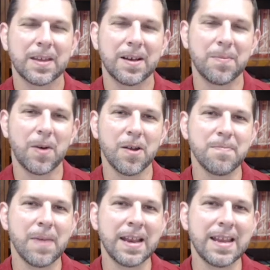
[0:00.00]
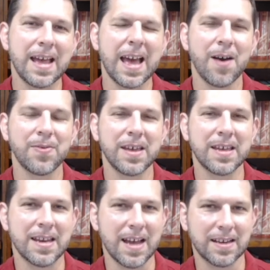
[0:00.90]
on Monday, how they
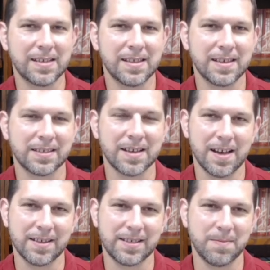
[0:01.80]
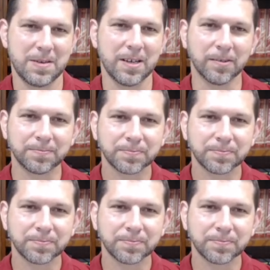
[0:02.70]
connect to this concept here.